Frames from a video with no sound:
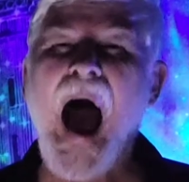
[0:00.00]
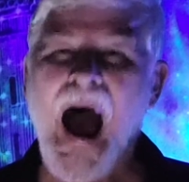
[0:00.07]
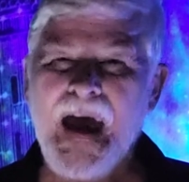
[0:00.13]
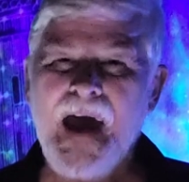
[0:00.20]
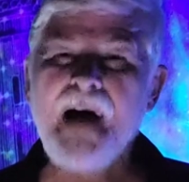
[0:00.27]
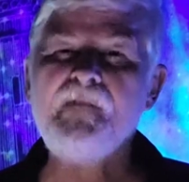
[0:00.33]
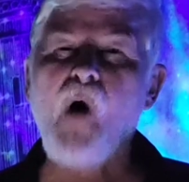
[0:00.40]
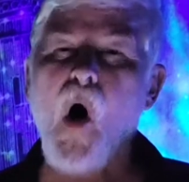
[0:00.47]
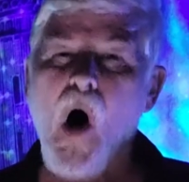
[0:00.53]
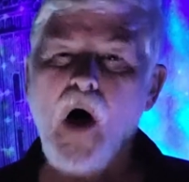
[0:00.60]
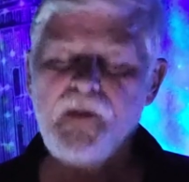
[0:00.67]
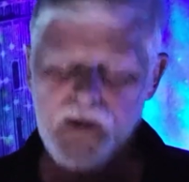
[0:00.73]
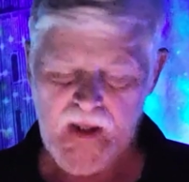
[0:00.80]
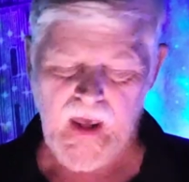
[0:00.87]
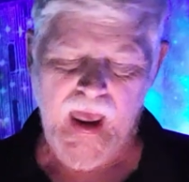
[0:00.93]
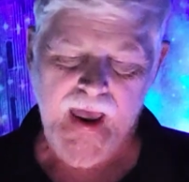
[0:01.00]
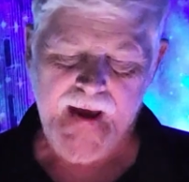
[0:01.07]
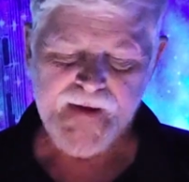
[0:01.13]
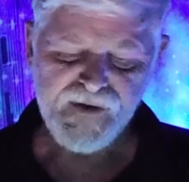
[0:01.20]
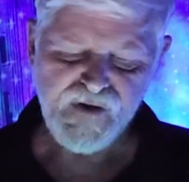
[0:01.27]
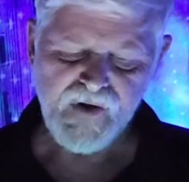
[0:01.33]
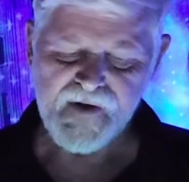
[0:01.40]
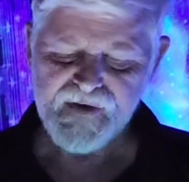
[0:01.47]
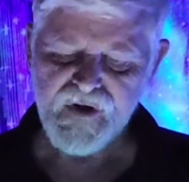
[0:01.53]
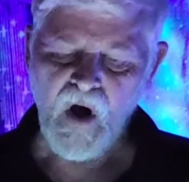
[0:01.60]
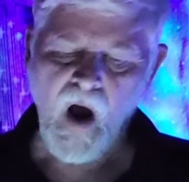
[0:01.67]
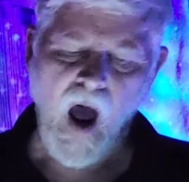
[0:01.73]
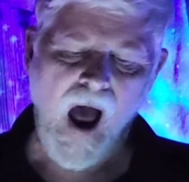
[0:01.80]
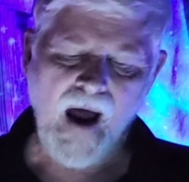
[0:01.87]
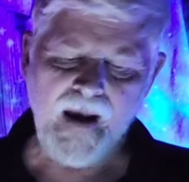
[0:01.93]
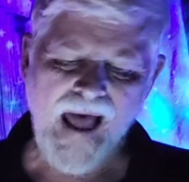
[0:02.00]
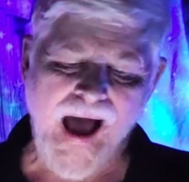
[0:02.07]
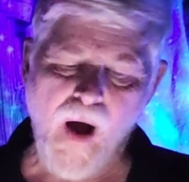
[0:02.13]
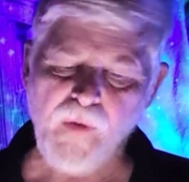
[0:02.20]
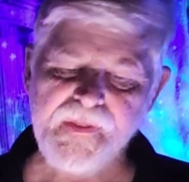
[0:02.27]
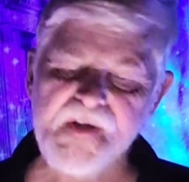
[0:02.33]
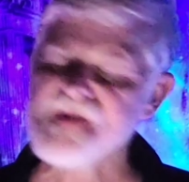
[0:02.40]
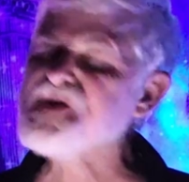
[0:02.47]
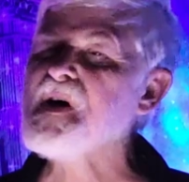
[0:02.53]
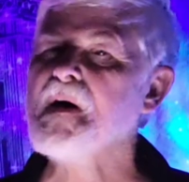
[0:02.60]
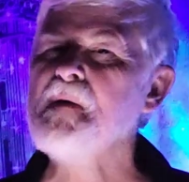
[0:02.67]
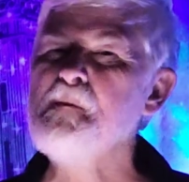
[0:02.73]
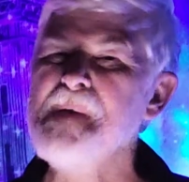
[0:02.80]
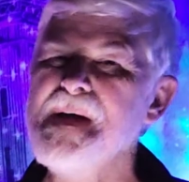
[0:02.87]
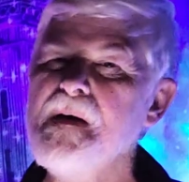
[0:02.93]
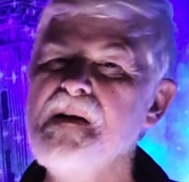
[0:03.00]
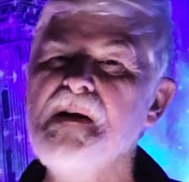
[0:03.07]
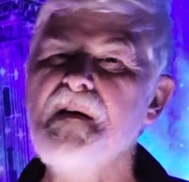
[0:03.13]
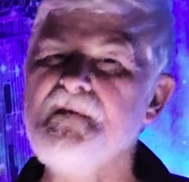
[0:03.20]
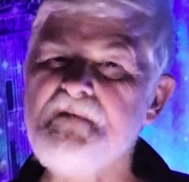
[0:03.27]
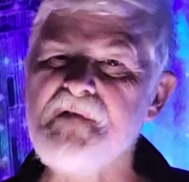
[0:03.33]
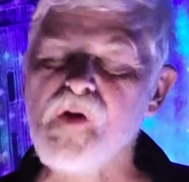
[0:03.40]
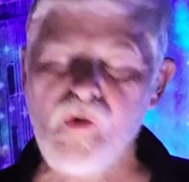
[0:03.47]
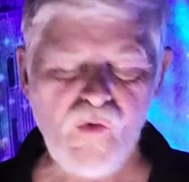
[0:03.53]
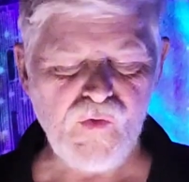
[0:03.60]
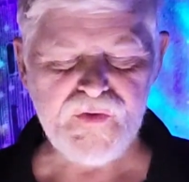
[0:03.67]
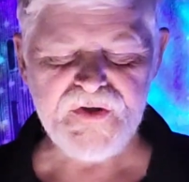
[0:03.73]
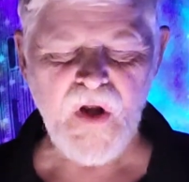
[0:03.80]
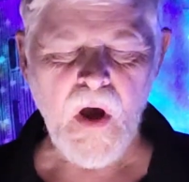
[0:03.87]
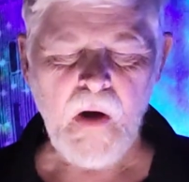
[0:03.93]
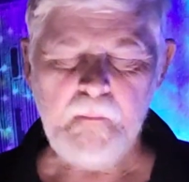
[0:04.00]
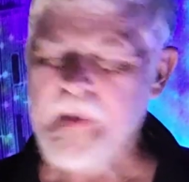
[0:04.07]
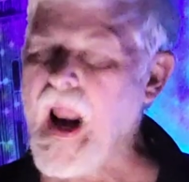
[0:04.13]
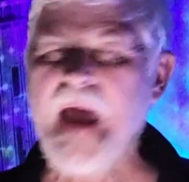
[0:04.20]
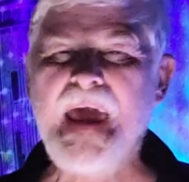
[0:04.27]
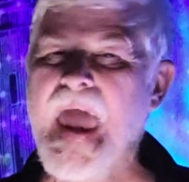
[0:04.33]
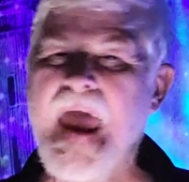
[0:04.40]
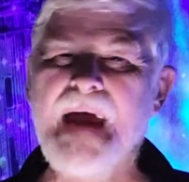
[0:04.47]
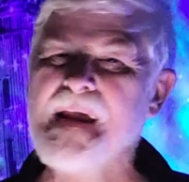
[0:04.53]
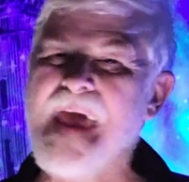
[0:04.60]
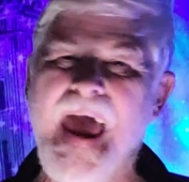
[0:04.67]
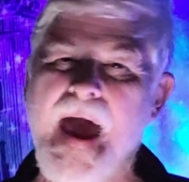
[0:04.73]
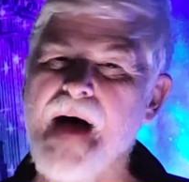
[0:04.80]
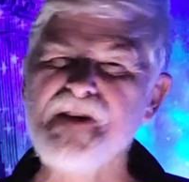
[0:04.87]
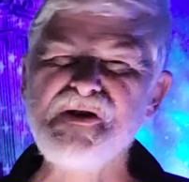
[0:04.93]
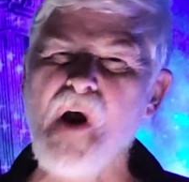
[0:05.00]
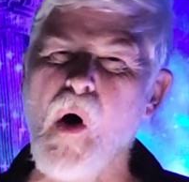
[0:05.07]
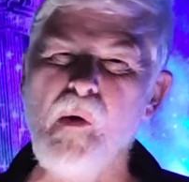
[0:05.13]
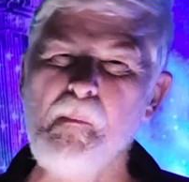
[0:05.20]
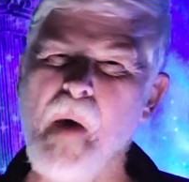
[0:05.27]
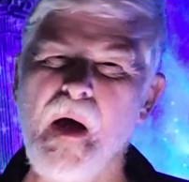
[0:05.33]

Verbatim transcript: I have all the answers on how this can be diffused. But I can't cast out